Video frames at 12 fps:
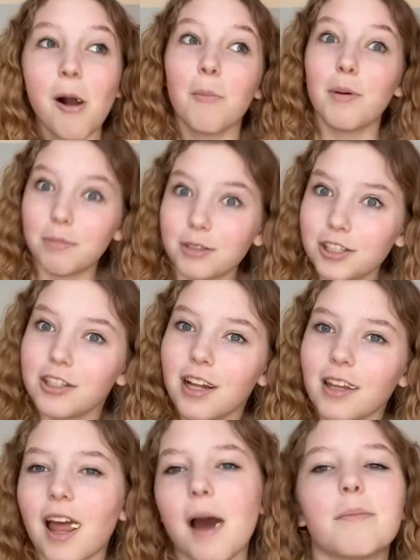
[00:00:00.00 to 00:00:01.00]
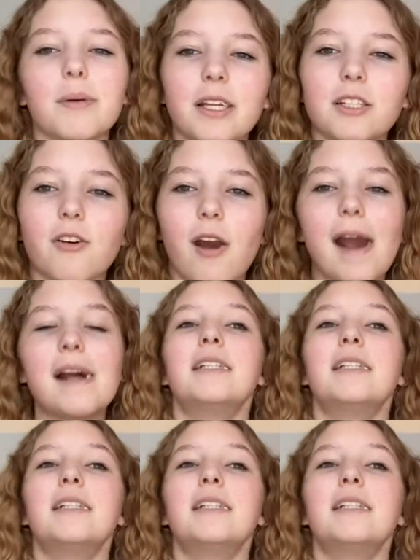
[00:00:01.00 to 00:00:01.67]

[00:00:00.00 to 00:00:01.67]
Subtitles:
probably should have done that, but it's okay.